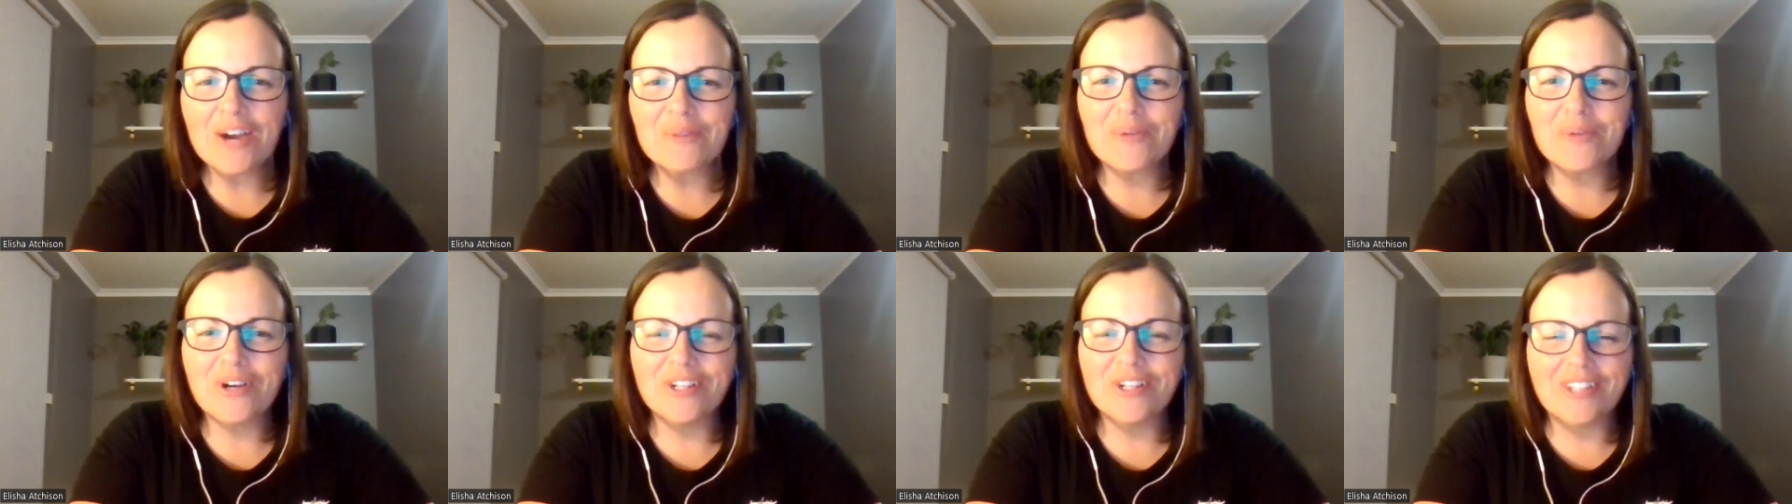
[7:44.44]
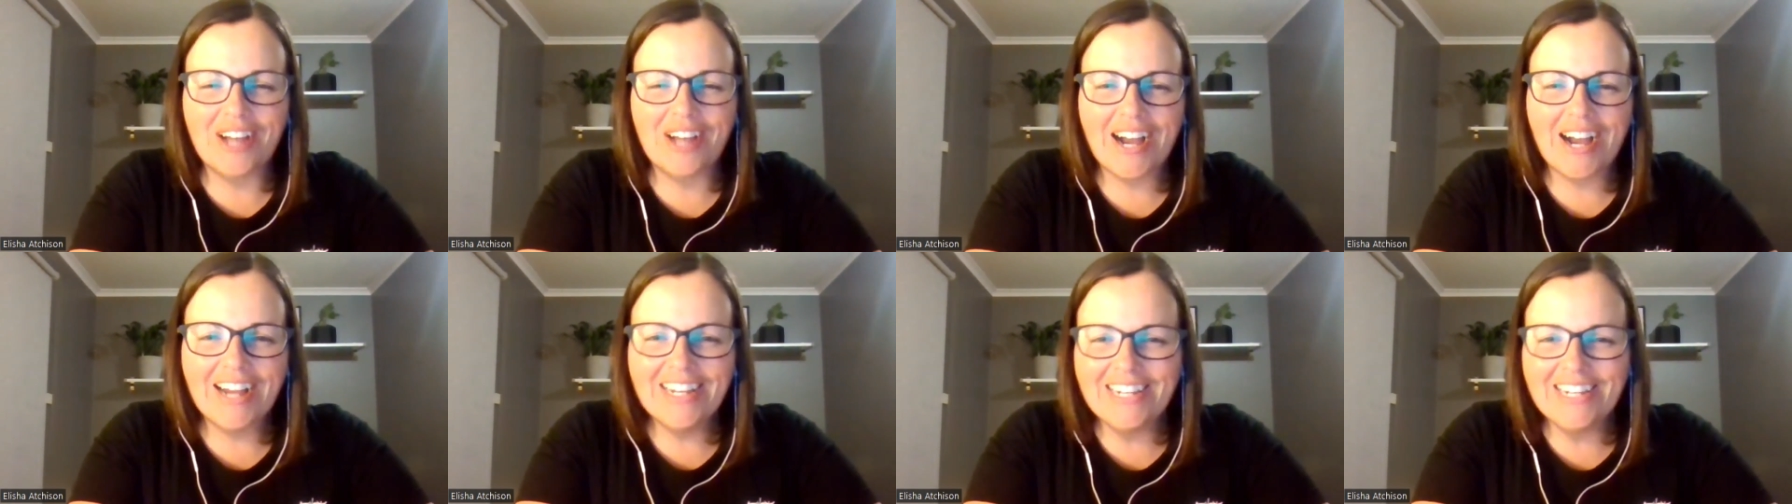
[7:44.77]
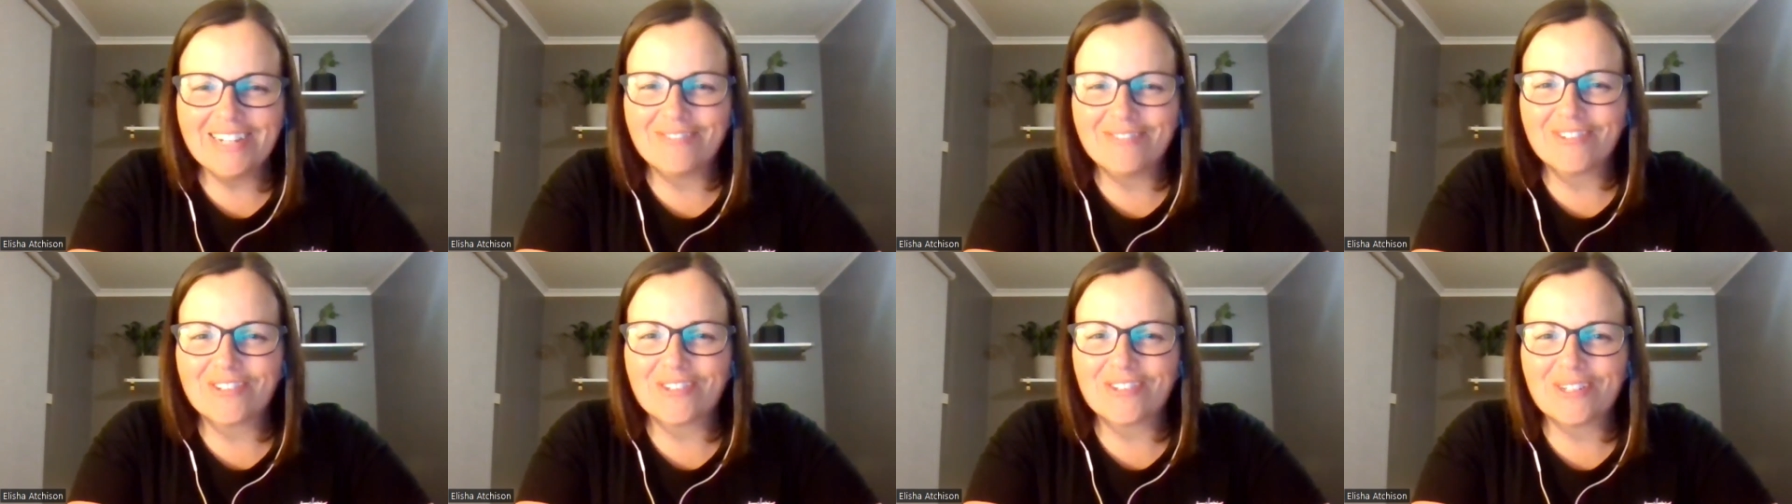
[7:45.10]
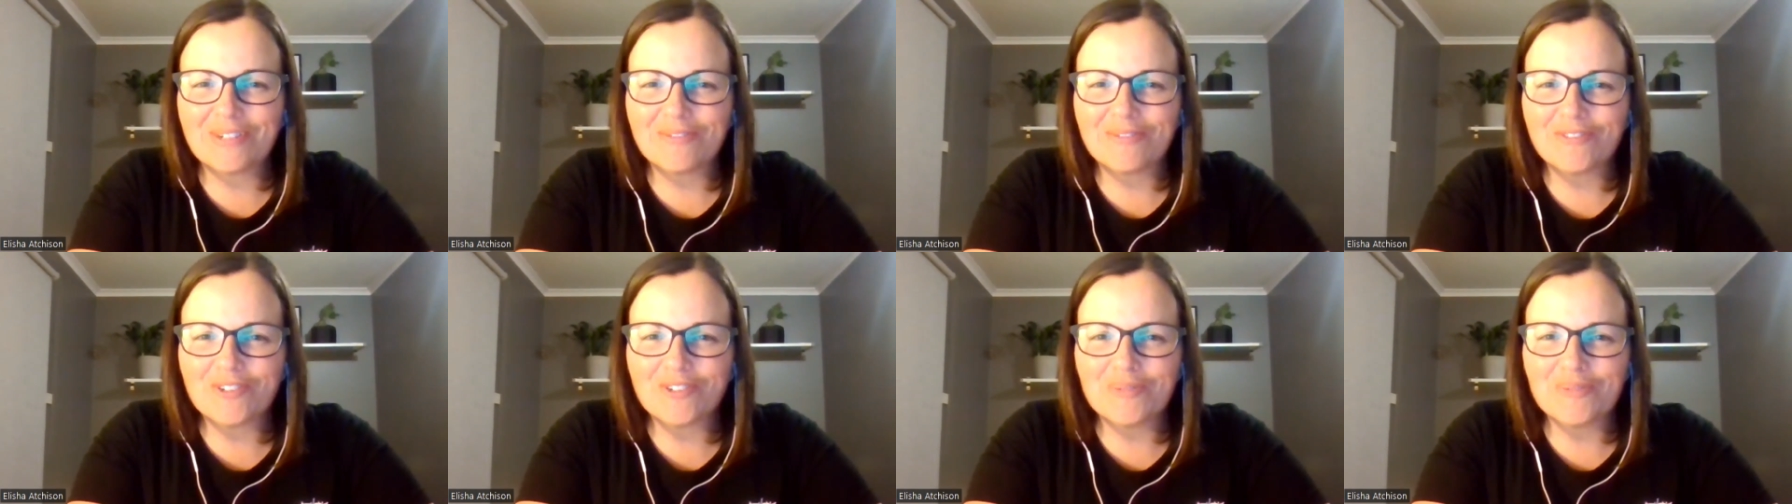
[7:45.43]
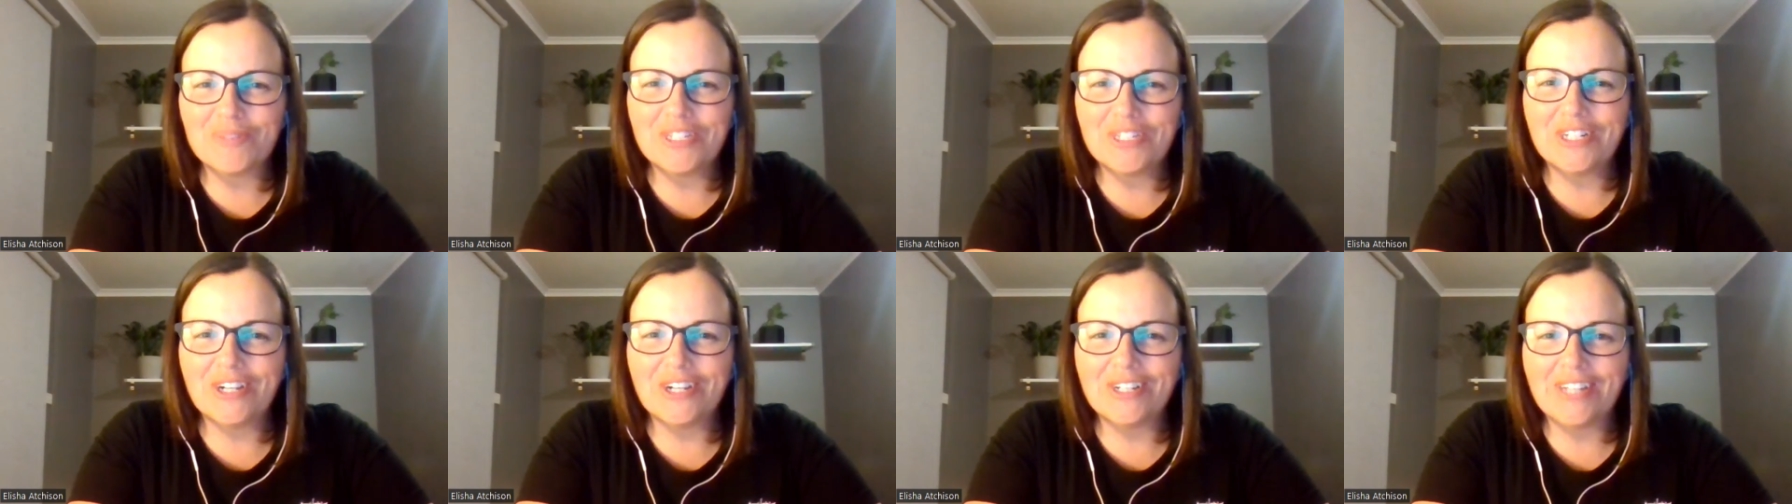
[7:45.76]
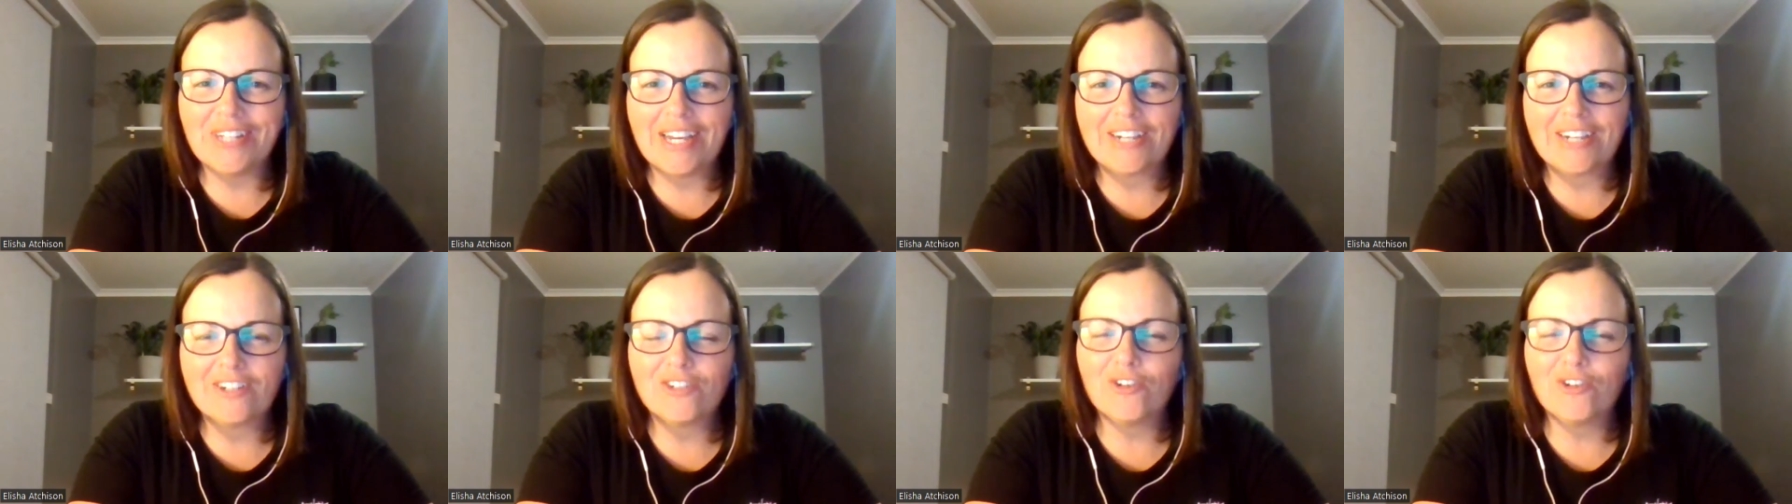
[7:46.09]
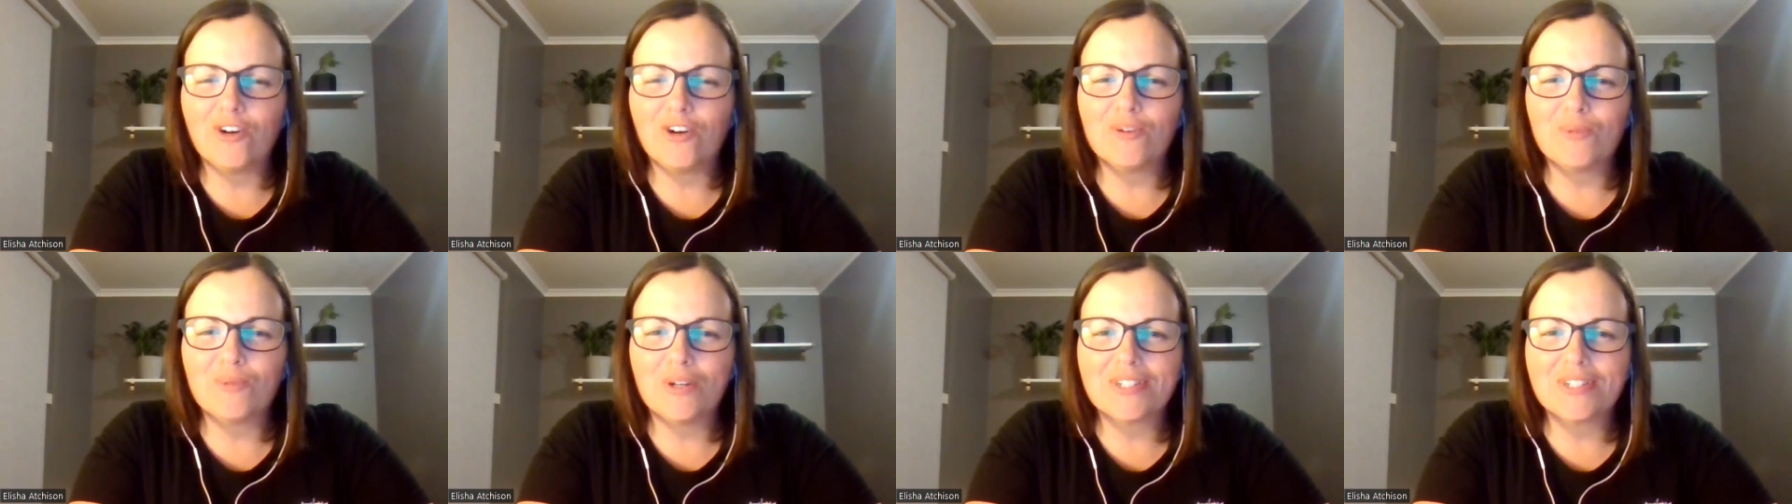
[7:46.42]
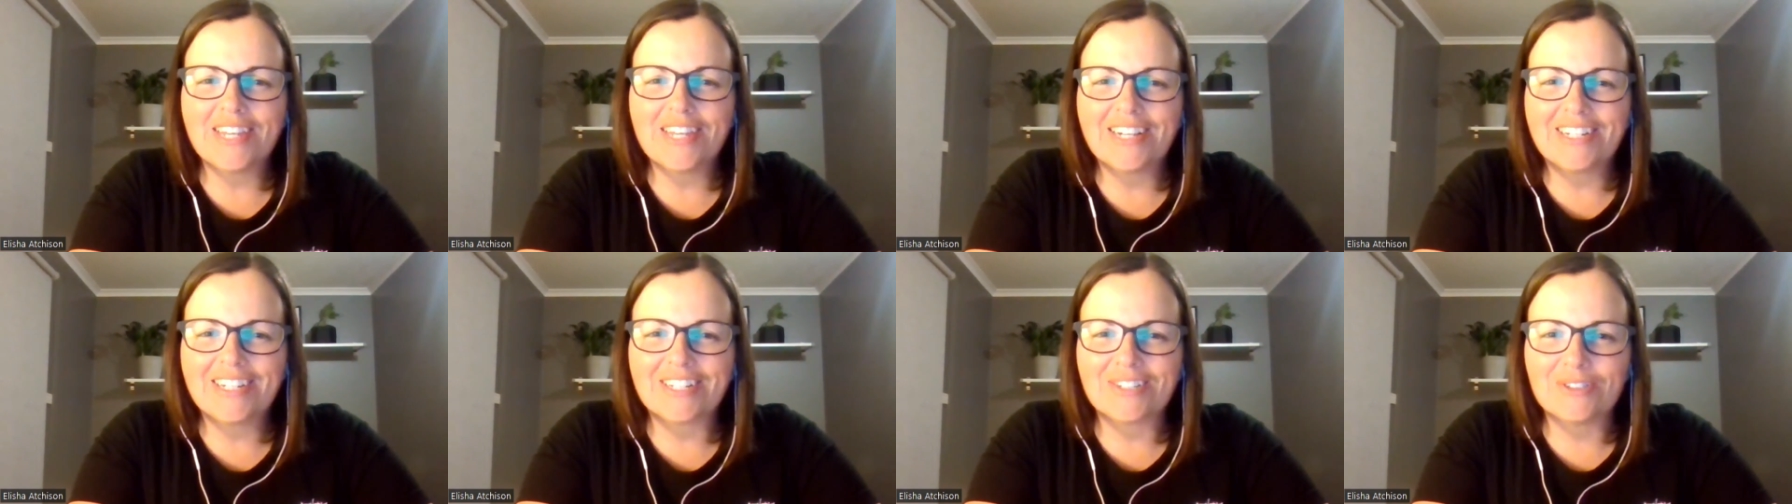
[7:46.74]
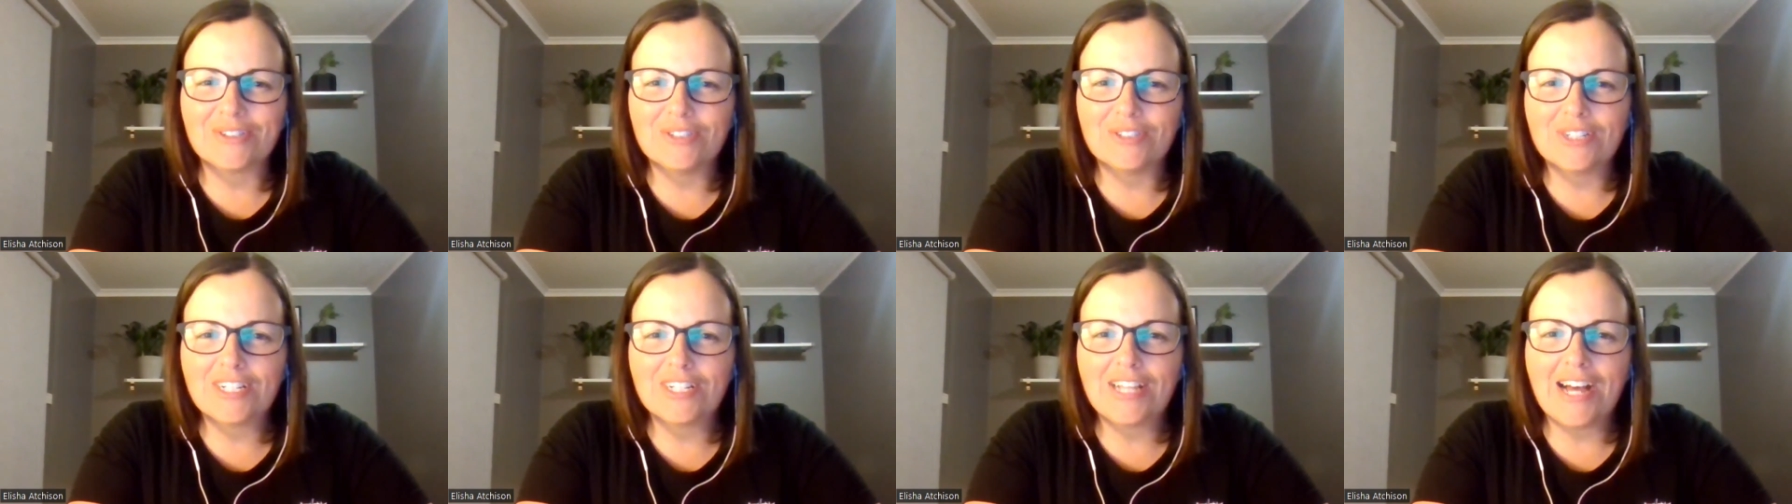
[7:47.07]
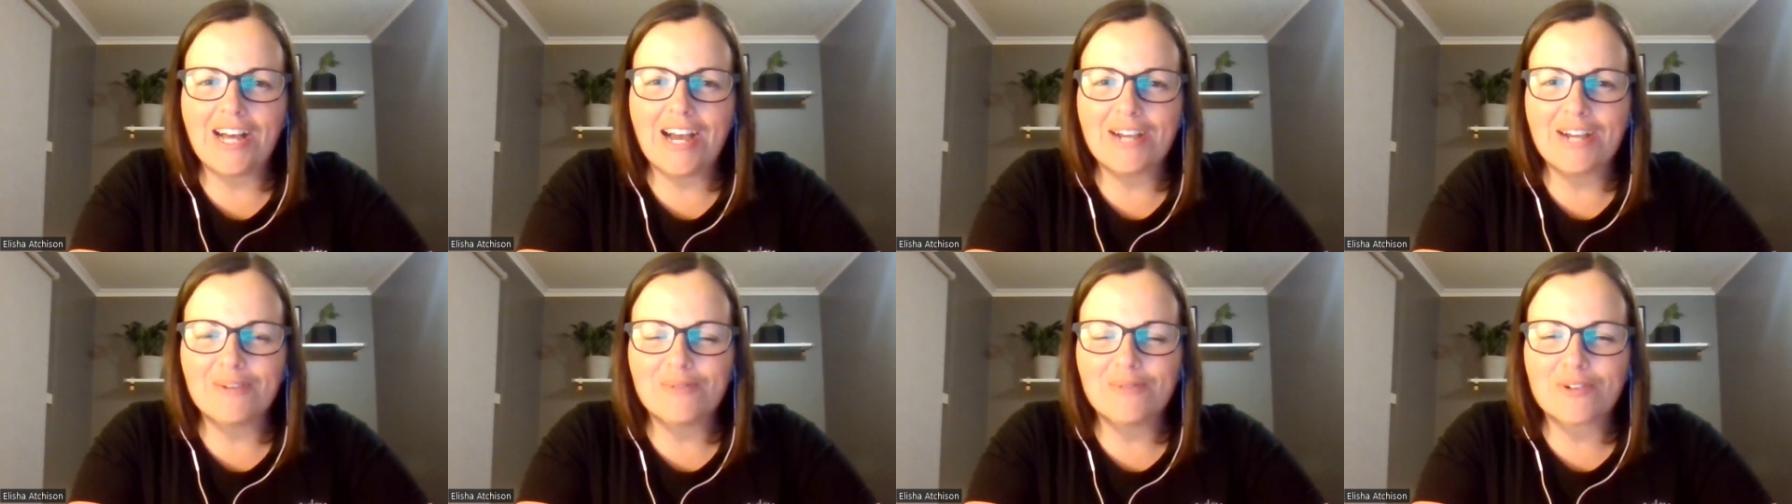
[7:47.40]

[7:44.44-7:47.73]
I won't lie. Everything from, you know, like, God, what's that going to look like?